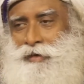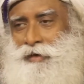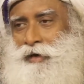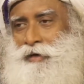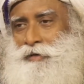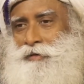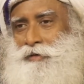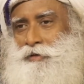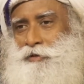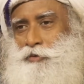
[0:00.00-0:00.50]

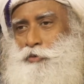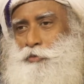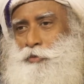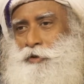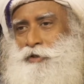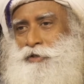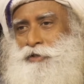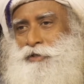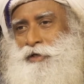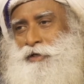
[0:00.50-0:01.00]
Others who've
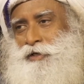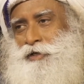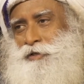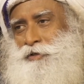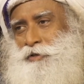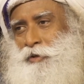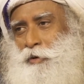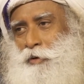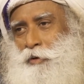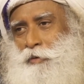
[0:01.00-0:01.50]
been stuck
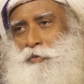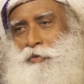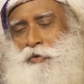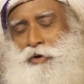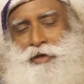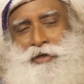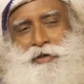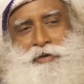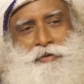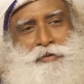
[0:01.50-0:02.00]
at home
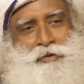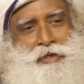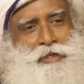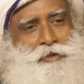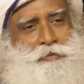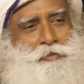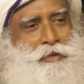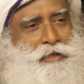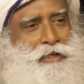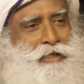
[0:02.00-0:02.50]
wanting to
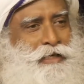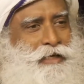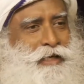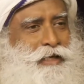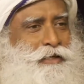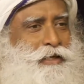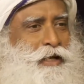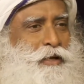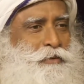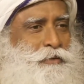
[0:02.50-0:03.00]
desperately
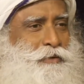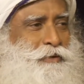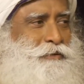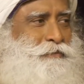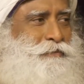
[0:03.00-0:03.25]
get out.